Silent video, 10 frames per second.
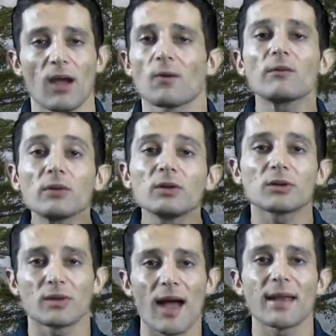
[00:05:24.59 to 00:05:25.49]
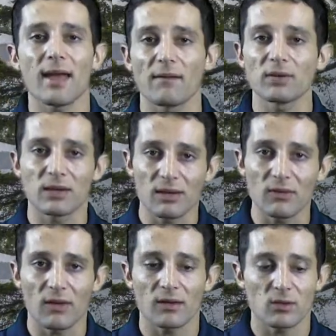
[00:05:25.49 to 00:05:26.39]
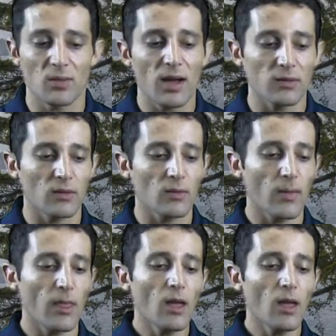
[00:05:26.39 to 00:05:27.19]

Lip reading: however you're not having it inside your practice.